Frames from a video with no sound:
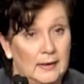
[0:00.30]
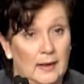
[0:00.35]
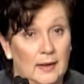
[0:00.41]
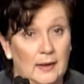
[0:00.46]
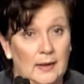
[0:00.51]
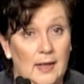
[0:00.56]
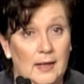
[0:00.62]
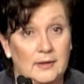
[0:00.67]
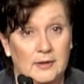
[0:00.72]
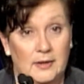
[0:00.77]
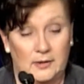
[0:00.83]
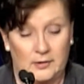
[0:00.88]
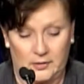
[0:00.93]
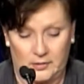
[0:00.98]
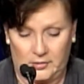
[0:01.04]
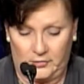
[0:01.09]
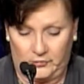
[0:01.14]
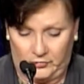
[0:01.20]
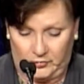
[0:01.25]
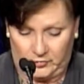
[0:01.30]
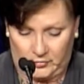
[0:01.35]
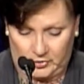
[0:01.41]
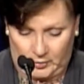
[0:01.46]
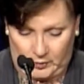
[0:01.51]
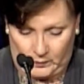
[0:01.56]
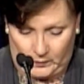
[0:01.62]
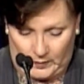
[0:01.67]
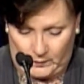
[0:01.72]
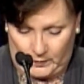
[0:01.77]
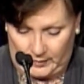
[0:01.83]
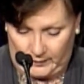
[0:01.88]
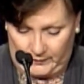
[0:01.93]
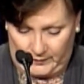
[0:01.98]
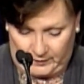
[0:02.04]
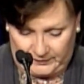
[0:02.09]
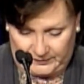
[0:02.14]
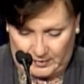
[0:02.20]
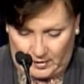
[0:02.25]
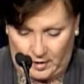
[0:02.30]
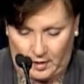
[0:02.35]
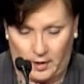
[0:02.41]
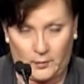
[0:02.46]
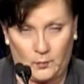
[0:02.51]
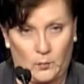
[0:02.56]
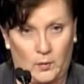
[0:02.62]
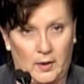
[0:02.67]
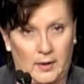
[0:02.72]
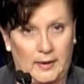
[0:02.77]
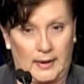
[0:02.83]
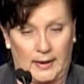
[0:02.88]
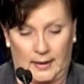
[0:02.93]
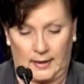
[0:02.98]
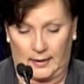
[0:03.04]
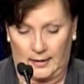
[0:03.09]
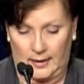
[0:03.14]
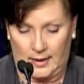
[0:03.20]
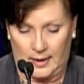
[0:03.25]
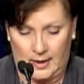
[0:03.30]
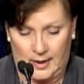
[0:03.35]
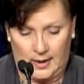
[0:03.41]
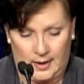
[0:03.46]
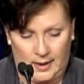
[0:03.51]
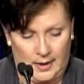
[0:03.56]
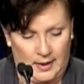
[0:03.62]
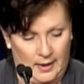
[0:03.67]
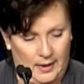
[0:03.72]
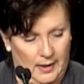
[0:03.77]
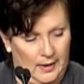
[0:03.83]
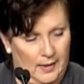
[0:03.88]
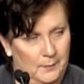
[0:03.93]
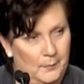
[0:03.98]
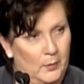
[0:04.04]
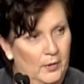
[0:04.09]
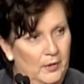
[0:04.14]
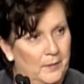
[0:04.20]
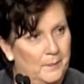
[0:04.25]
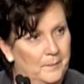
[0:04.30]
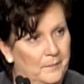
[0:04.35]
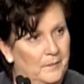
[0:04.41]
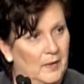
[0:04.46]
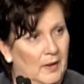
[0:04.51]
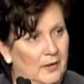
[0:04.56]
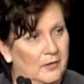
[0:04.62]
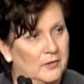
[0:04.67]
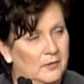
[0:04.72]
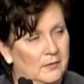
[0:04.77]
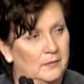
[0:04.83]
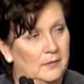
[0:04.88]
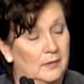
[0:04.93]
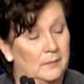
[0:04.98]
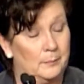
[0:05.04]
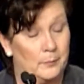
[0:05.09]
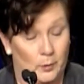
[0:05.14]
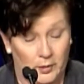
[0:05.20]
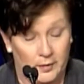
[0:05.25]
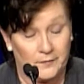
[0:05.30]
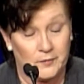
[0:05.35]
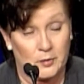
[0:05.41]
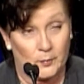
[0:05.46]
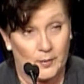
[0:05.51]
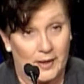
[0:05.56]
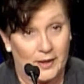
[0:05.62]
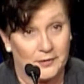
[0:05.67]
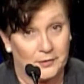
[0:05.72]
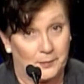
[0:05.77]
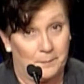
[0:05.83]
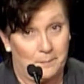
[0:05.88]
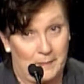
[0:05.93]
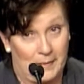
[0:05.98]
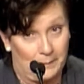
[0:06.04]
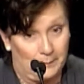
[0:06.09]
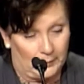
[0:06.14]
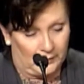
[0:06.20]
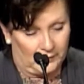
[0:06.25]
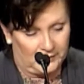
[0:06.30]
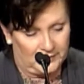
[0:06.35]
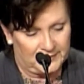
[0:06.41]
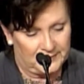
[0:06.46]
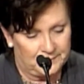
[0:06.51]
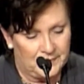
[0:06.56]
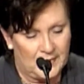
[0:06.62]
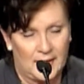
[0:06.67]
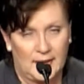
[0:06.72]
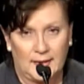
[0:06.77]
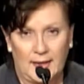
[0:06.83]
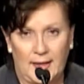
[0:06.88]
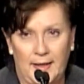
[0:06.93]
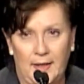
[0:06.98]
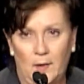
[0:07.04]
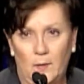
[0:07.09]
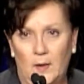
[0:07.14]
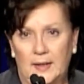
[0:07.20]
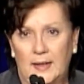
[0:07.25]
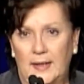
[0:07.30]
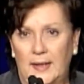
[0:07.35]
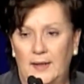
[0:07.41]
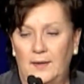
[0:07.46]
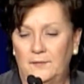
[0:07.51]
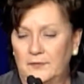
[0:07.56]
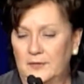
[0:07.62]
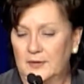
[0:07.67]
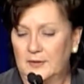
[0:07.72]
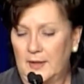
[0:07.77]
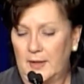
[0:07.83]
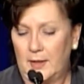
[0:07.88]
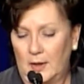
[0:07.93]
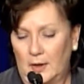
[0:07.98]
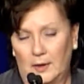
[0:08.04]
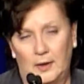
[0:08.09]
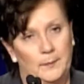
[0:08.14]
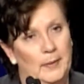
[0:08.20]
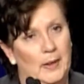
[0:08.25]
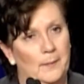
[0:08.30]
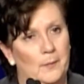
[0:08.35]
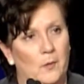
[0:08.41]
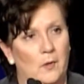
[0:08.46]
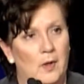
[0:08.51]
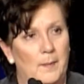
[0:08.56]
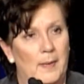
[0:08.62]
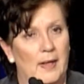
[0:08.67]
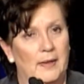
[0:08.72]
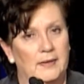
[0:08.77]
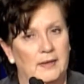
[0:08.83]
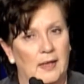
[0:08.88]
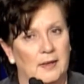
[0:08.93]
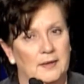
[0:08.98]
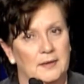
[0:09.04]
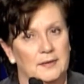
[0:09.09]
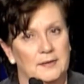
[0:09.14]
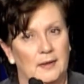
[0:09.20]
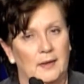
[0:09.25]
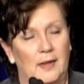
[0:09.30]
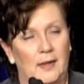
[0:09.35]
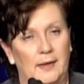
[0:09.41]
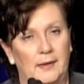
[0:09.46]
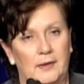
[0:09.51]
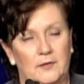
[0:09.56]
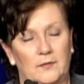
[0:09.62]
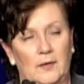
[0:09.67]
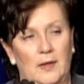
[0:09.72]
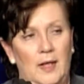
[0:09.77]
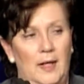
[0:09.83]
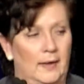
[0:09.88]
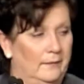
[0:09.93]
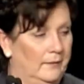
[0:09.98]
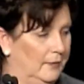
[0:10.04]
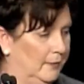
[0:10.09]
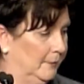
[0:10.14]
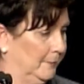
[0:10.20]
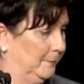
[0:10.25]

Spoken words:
And I'd like to introduce you to one of those hardworking board of director members, K.O. O'Keefe, to tell you a little bit more about Texas Alliance for Life.